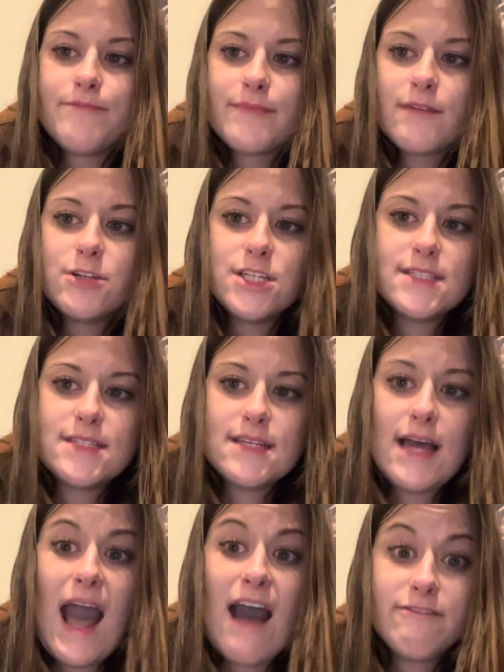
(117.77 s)
which is
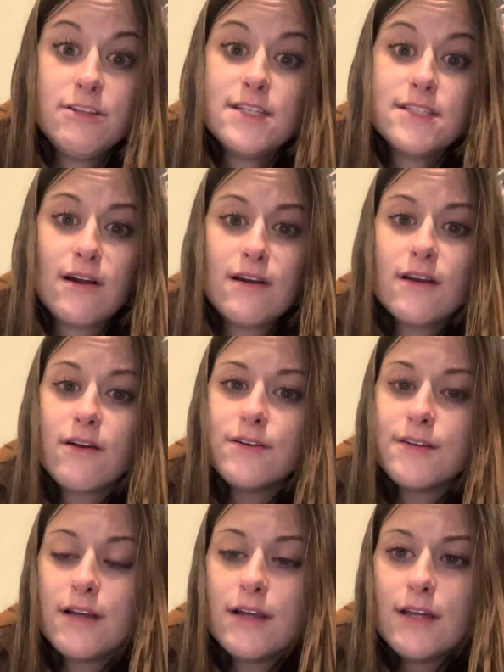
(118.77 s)
after this
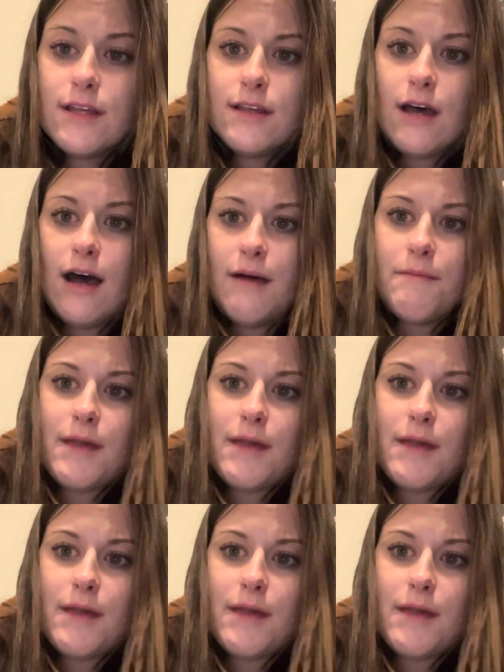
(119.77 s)
article, and